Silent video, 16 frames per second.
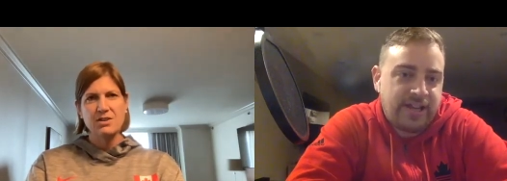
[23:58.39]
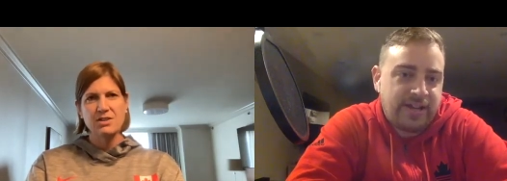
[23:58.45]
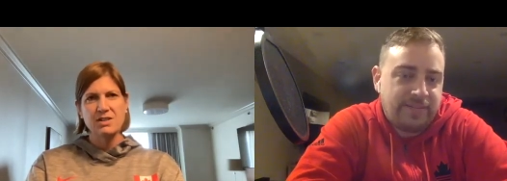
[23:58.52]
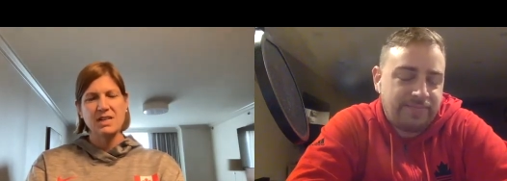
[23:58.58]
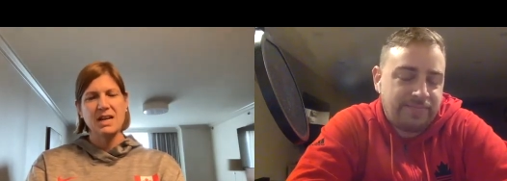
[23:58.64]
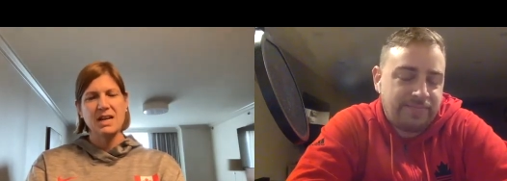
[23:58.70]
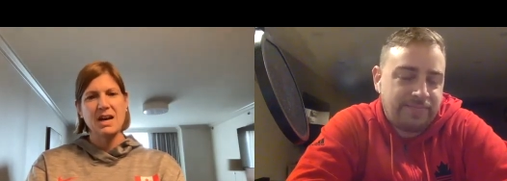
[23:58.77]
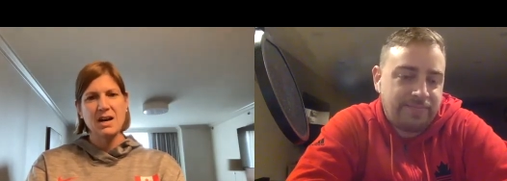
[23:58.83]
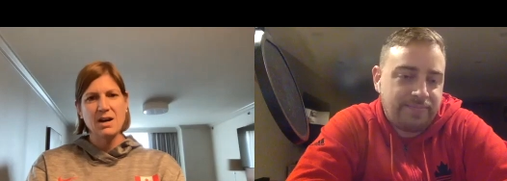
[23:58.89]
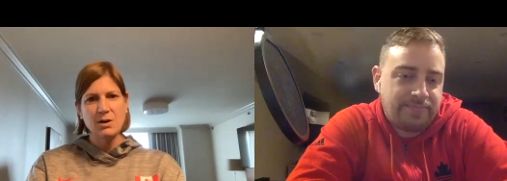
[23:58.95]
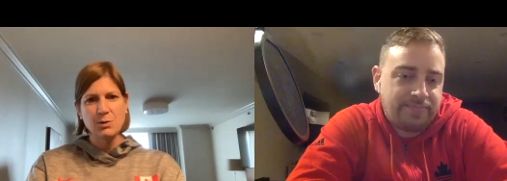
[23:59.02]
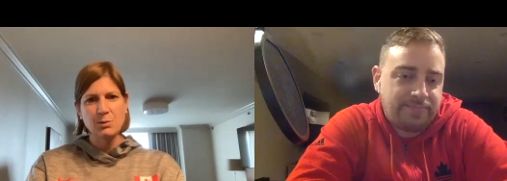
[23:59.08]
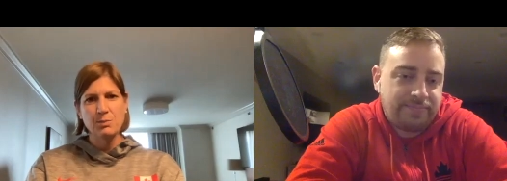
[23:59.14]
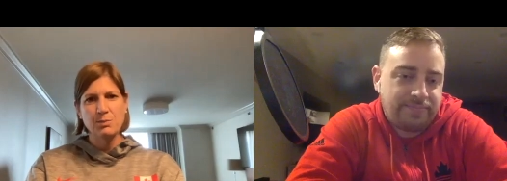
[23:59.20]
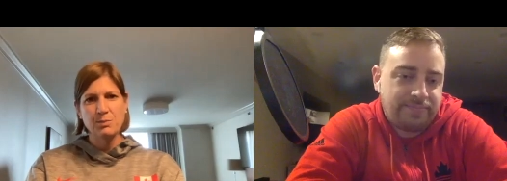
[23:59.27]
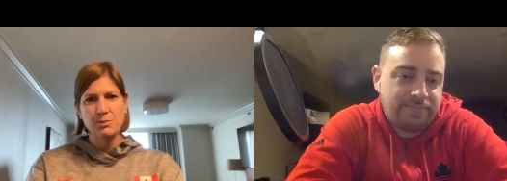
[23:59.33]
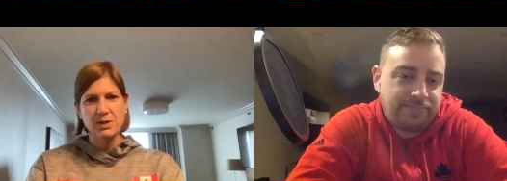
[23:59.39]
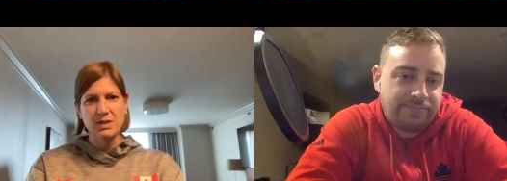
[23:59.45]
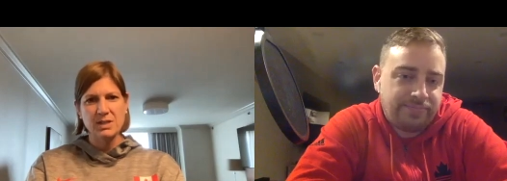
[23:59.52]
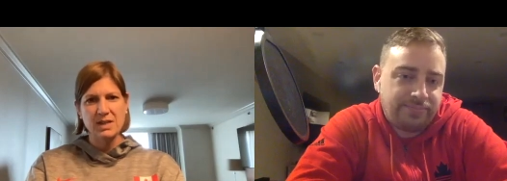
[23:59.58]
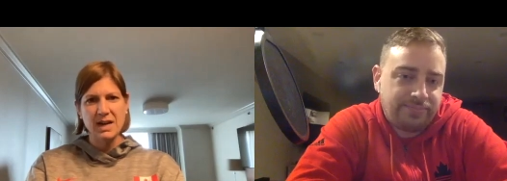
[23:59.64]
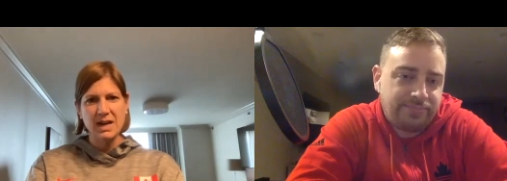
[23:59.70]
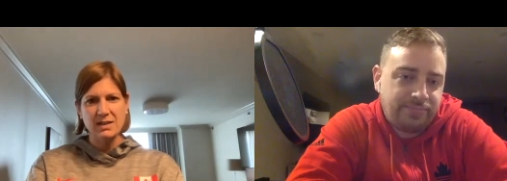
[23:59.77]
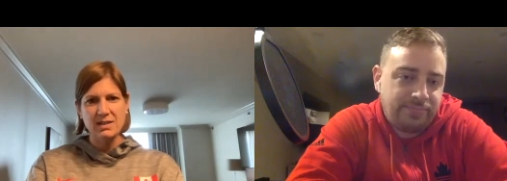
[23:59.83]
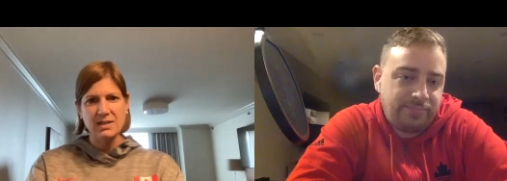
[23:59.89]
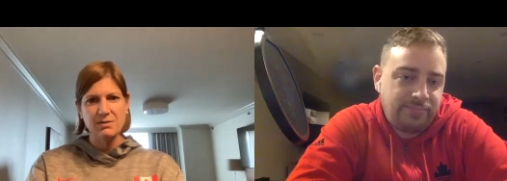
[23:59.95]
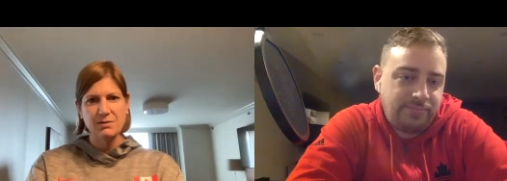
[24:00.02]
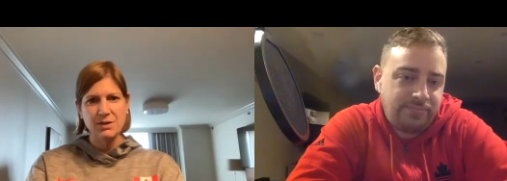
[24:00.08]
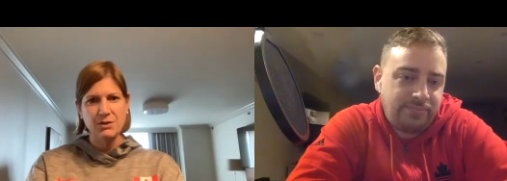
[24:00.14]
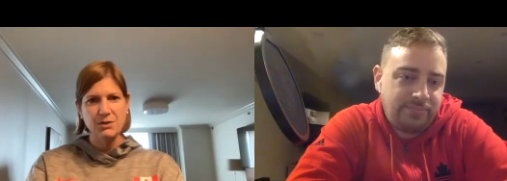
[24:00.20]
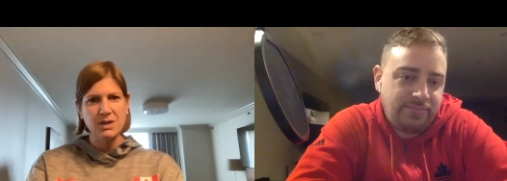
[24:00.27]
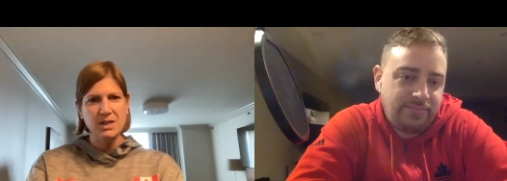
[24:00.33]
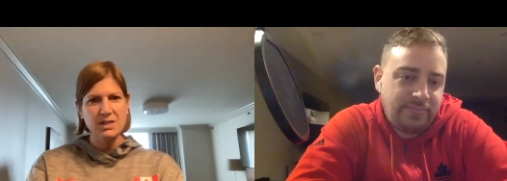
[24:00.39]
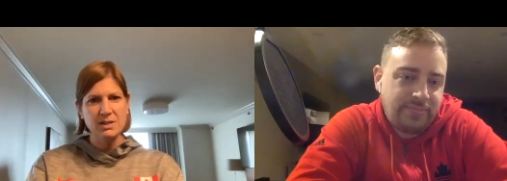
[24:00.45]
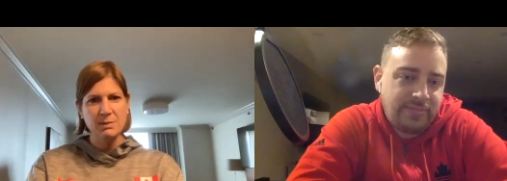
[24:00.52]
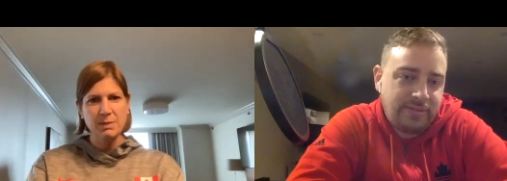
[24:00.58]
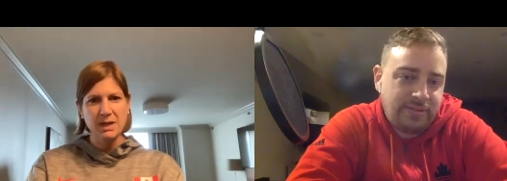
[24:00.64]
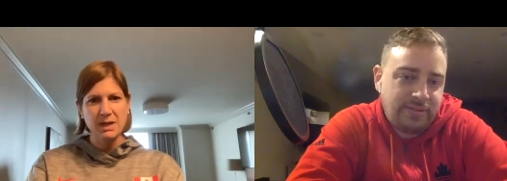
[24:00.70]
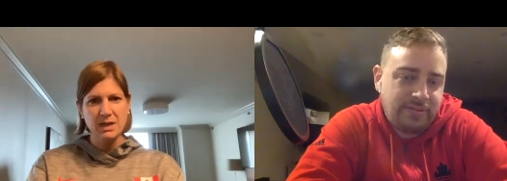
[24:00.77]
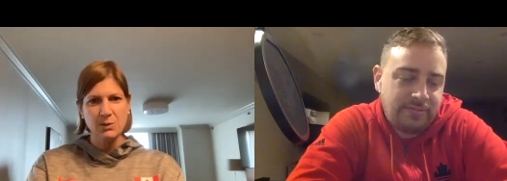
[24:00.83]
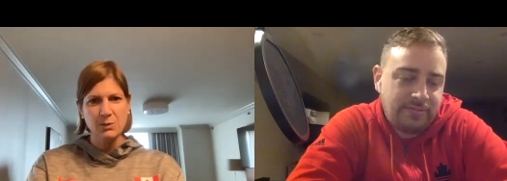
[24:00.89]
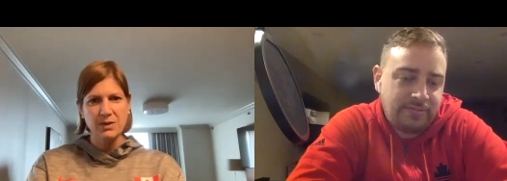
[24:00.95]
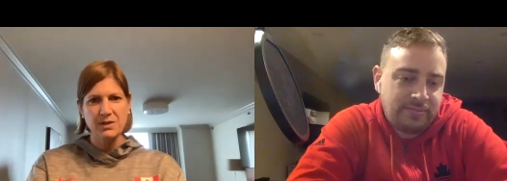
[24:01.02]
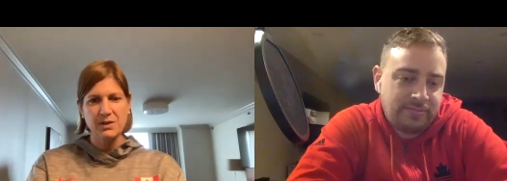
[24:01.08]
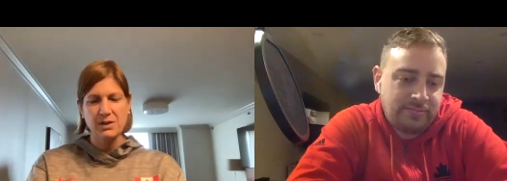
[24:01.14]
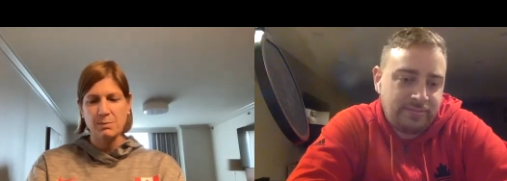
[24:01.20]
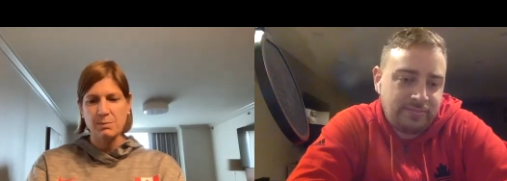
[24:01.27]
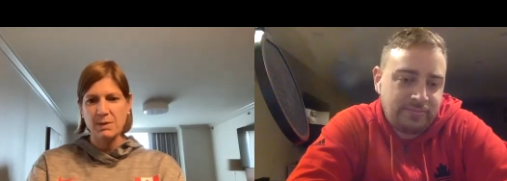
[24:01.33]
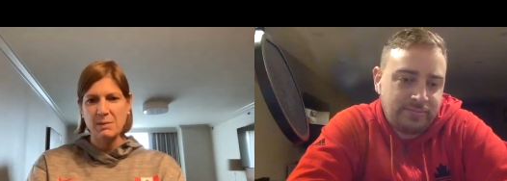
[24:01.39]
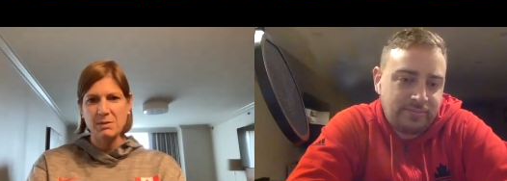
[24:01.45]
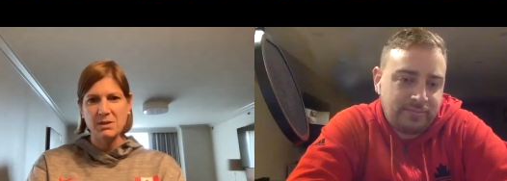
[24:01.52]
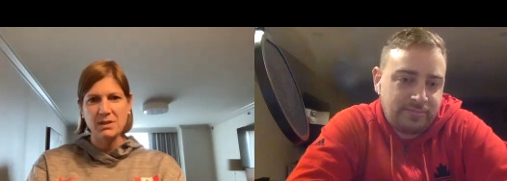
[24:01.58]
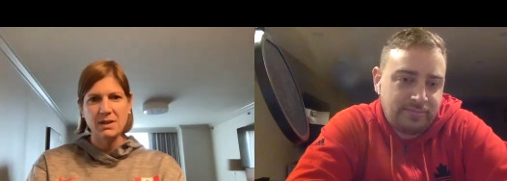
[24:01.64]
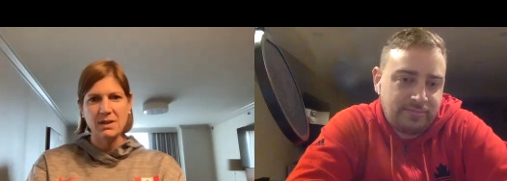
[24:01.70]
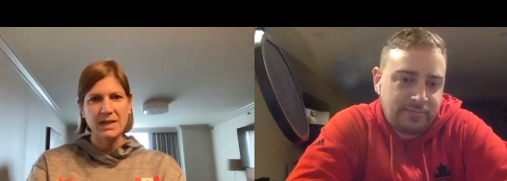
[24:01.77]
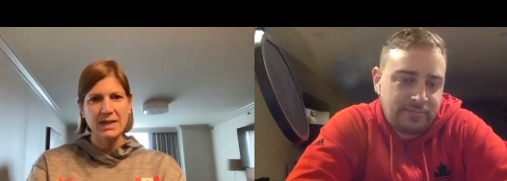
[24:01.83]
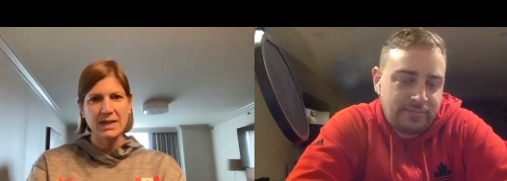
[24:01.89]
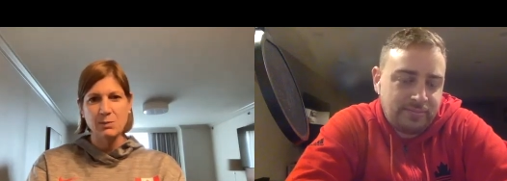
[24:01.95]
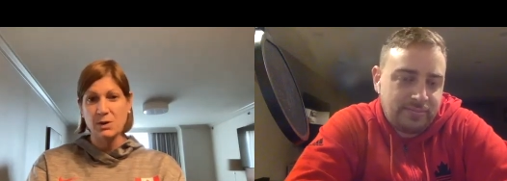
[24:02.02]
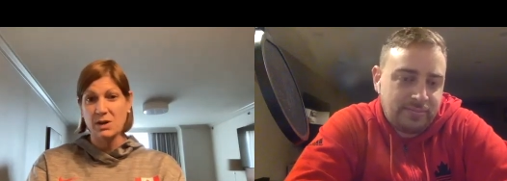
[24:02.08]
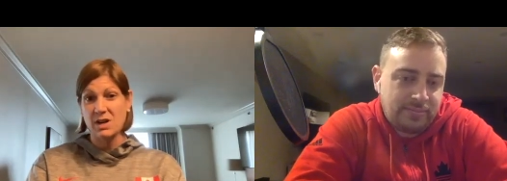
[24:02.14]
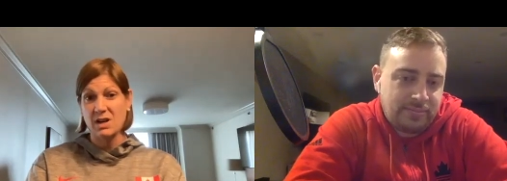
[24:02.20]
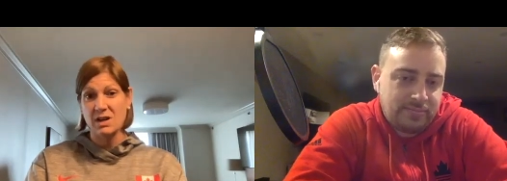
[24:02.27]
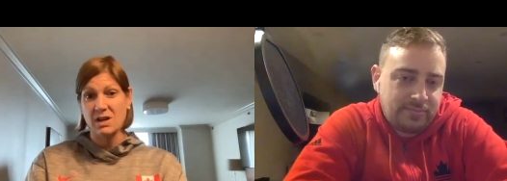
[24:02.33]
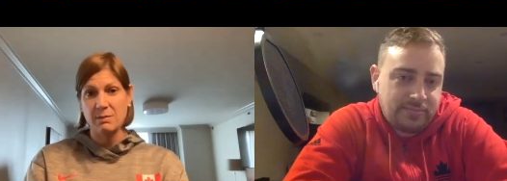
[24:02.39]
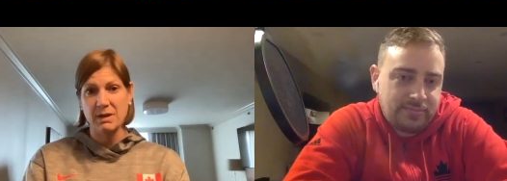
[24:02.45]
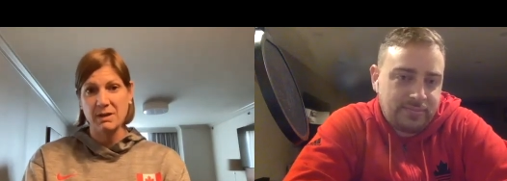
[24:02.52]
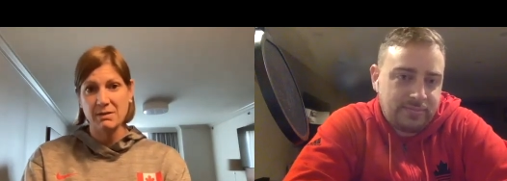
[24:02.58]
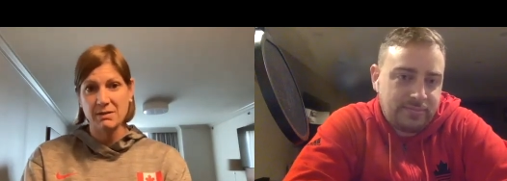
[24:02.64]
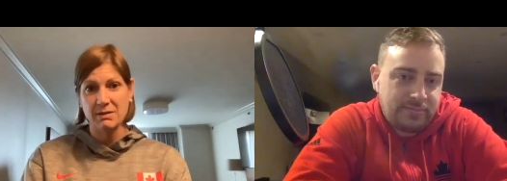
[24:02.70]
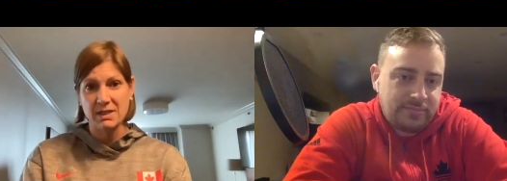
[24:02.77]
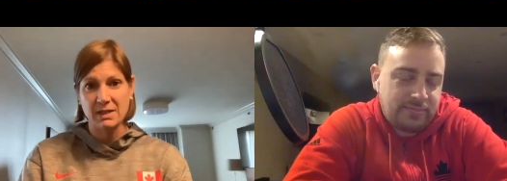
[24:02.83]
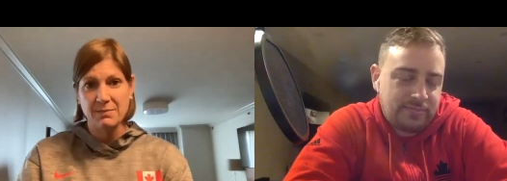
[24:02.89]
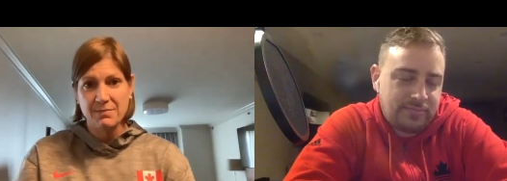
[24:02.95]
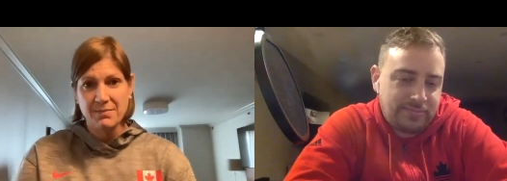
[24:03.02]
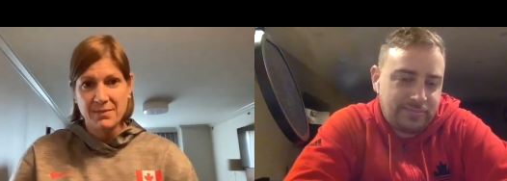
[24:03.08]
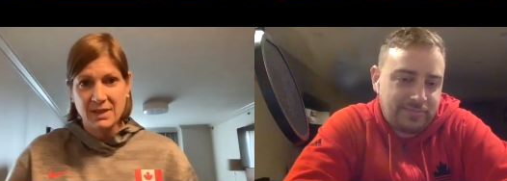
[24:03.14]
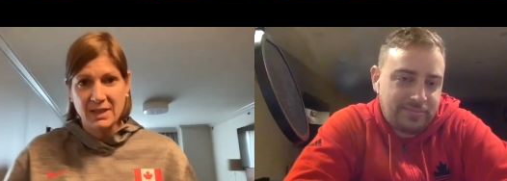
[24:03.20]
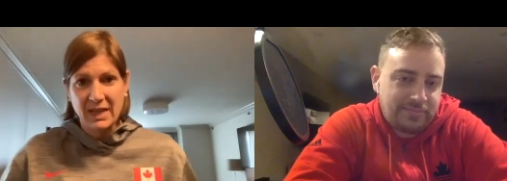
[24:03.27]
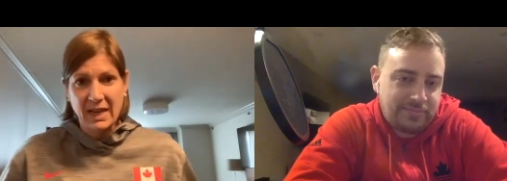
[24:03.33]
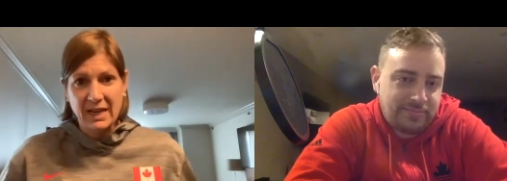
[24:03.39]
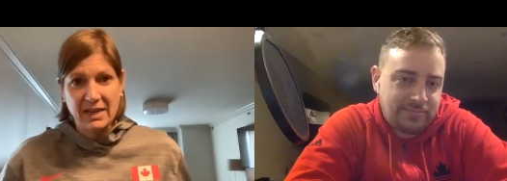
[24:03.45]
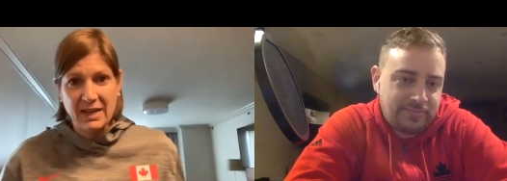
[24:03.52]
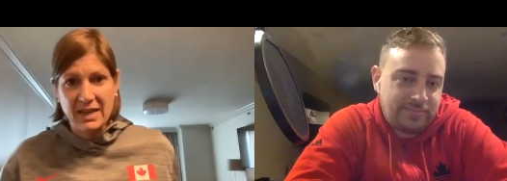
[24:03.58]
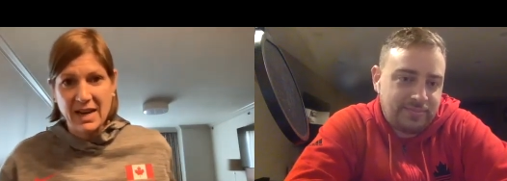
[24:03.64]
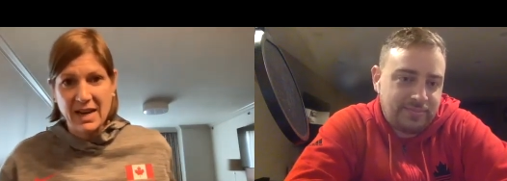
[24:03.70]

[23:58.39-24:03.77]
Speaker 1: just how protective you need to be with your bubble uh, we're not going to be able to gain any